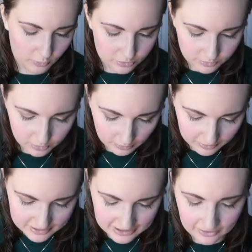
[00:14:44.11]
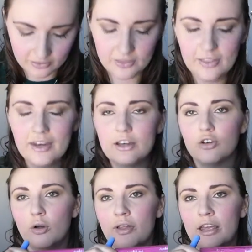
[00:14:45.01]
Which one do I want to take? The thing that I
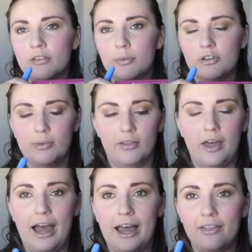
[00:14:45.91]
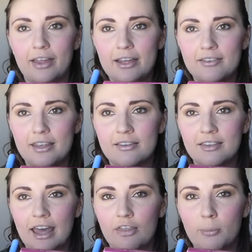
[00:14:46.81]
don't like as much about the highlights
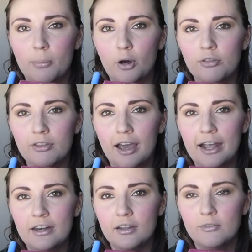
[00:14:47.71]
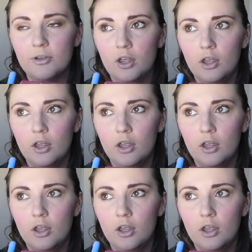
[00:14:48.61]
is that they're both kind of